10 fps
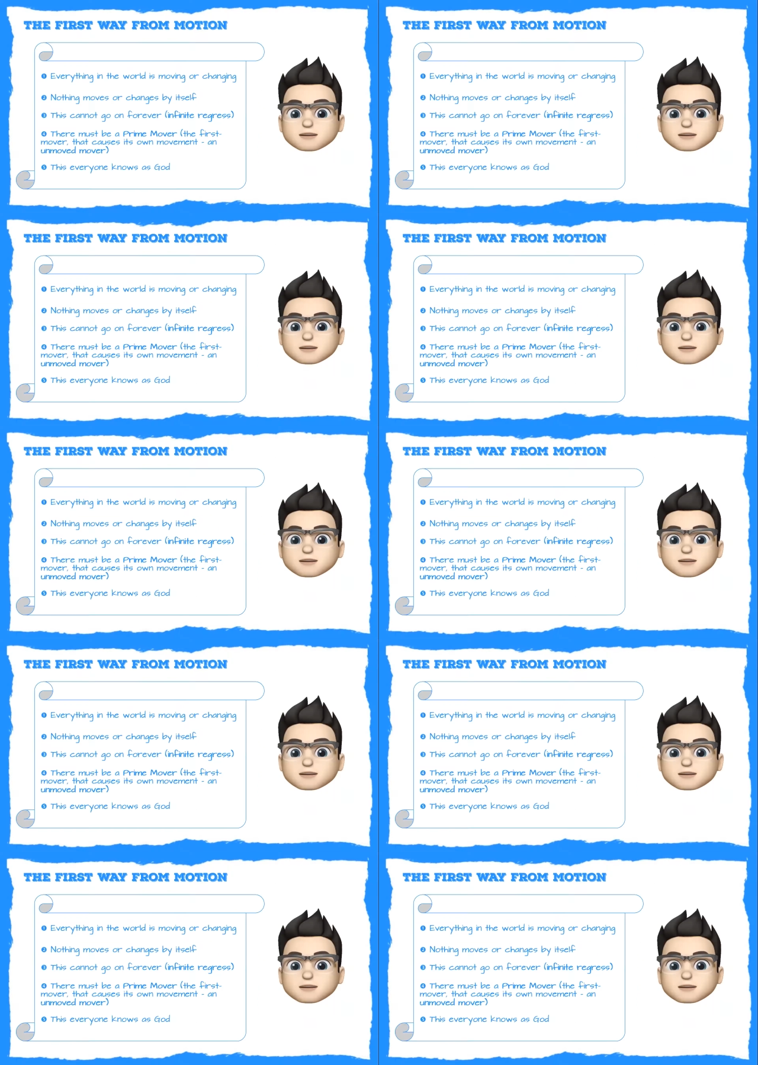
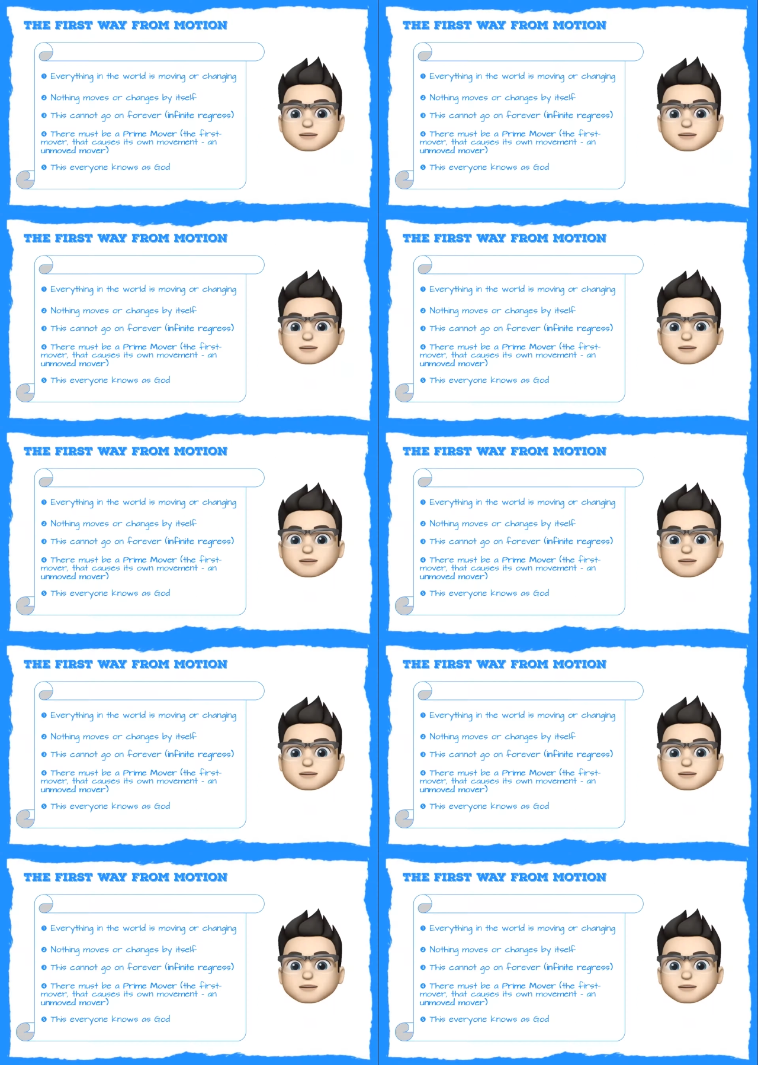
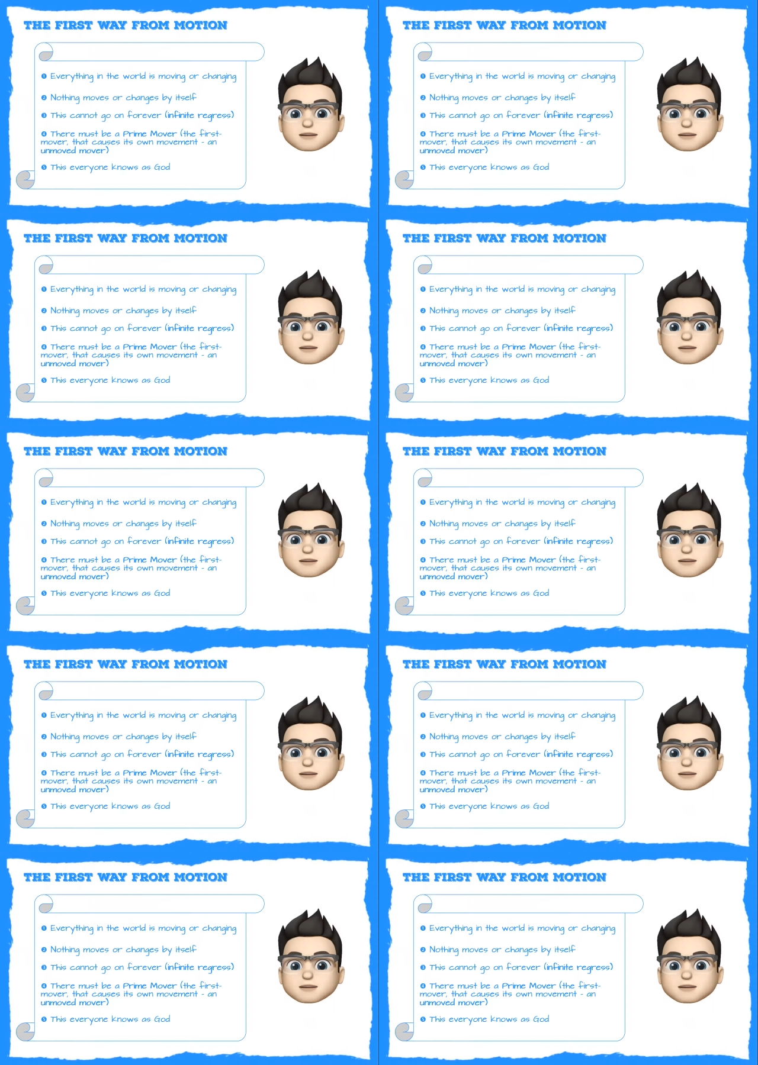Nobody speaks.